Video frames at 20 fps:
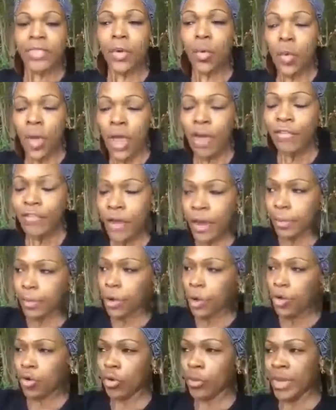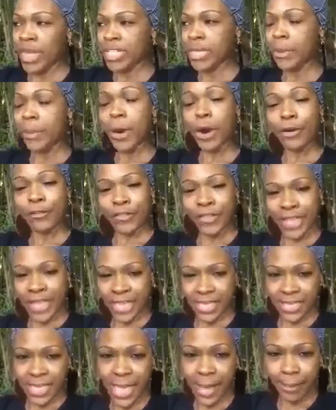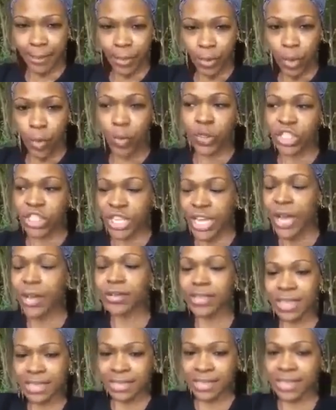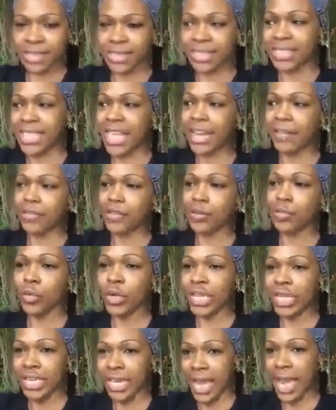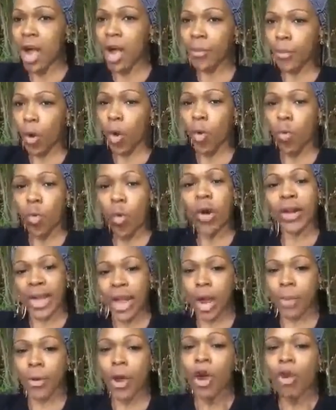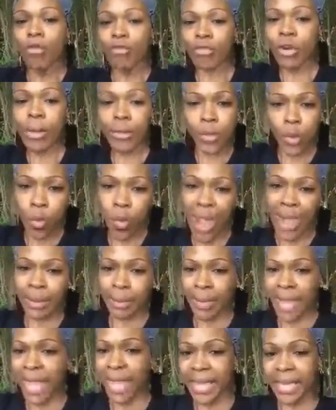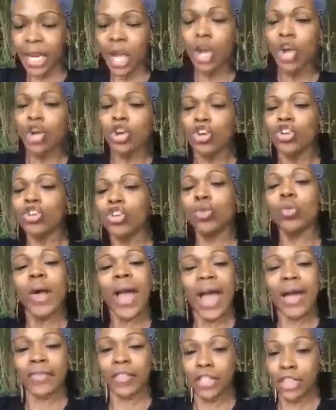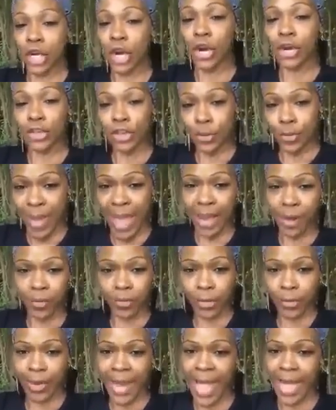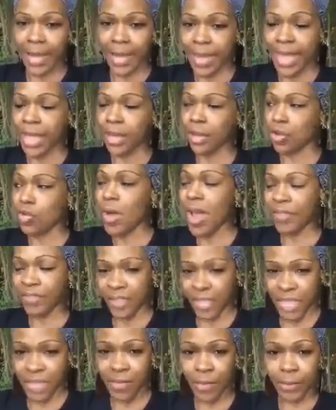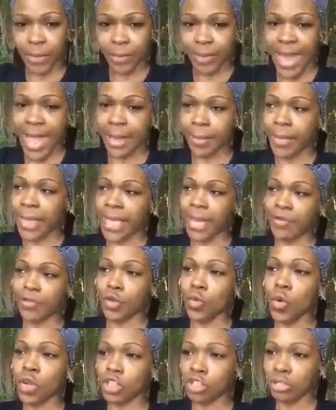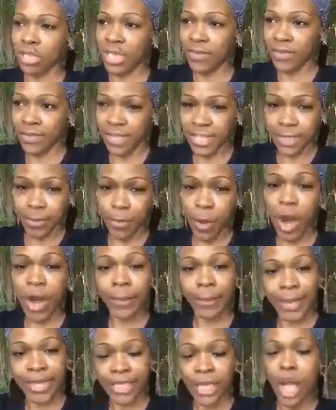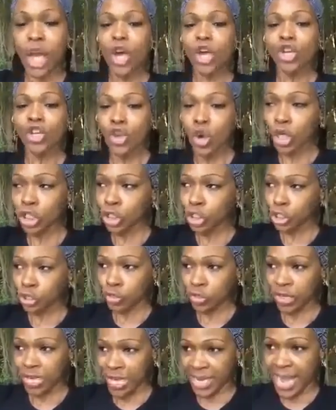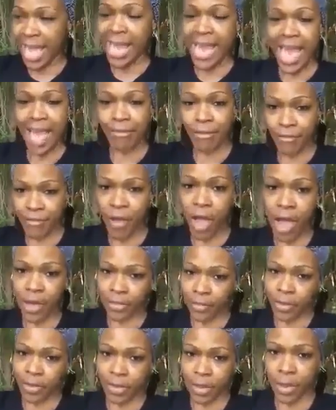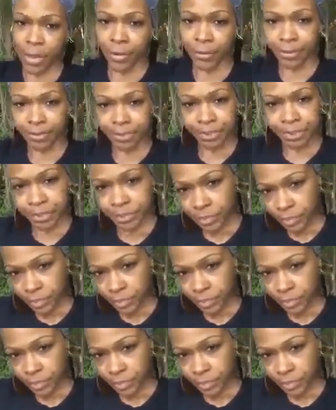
The welfare program is a perfect example, which tells us, sisters, that if you need help or want help from the white man, you have to turn your back on the black man. You have to give up the black man. If you want to live in these apartments, your children cannot have a father in the home.